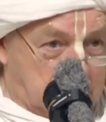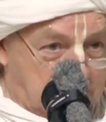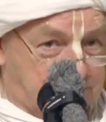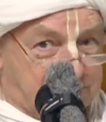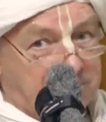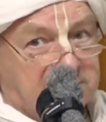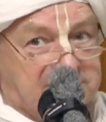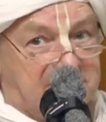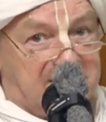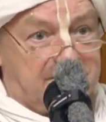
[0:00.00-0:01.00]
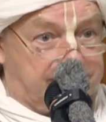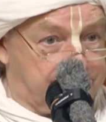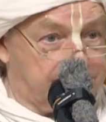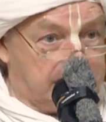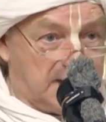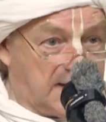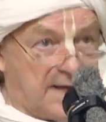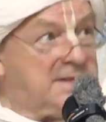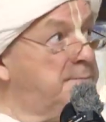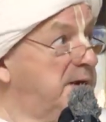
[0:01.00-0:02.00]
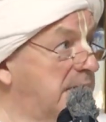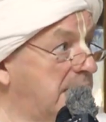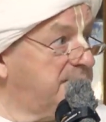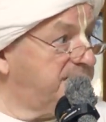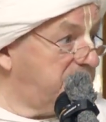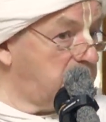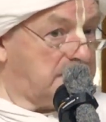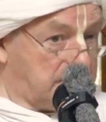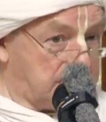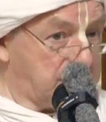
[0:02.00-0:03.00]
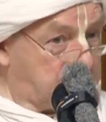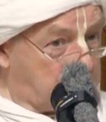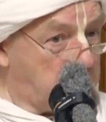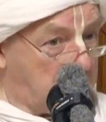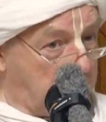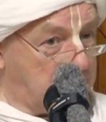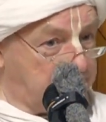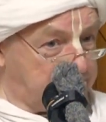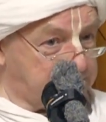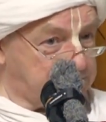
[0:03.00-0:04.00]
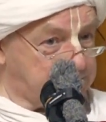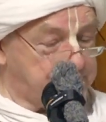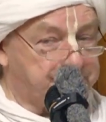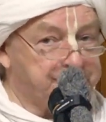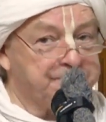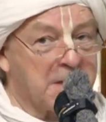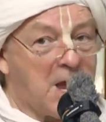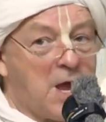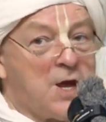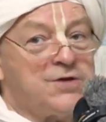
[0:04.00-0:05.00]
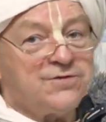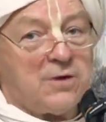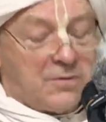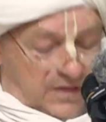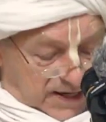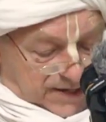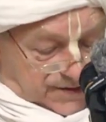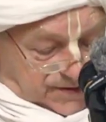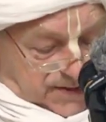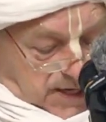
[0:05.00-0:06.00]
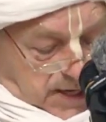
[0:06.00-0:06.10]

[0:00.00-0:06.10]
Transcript: instructing him in the middle of the two armies. So this,